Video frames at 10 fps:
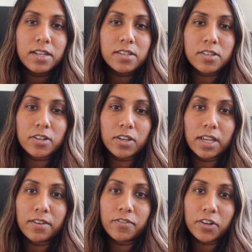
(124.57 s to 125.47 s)
So
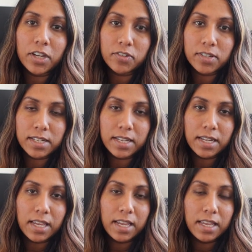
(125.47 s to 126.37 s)
if you're
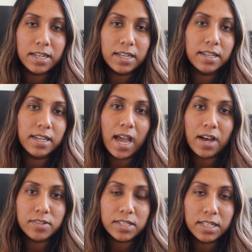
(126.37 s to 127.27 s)
interested in
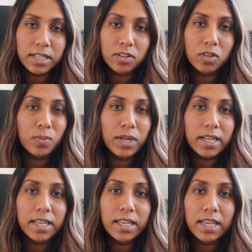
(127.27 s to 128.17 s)
counselling or
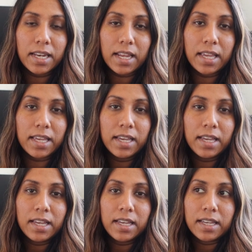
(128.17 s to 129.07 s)
working in a
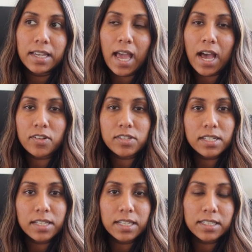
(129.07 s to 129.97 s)

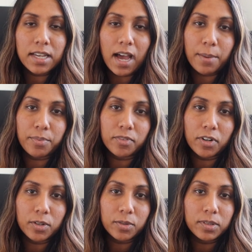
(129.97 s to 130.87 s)
counselling type
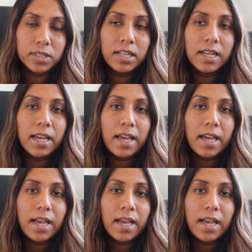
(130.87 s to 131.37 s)
role,